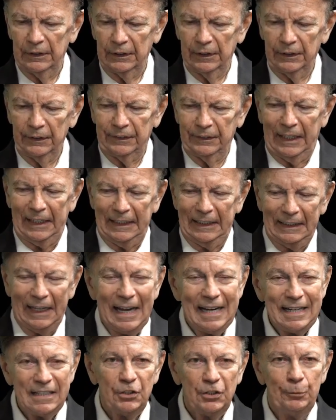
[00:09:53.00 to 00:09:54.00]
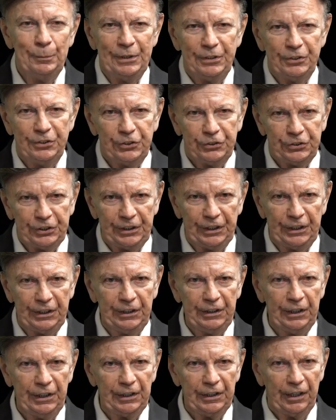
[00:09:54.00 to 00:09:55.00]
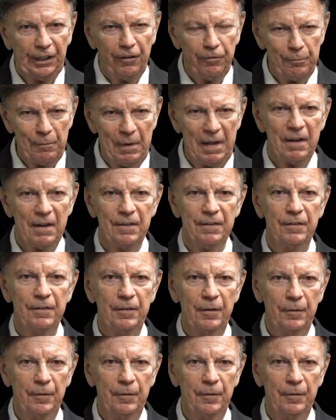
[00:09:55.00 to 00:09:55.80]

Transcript: They like to be seen of men.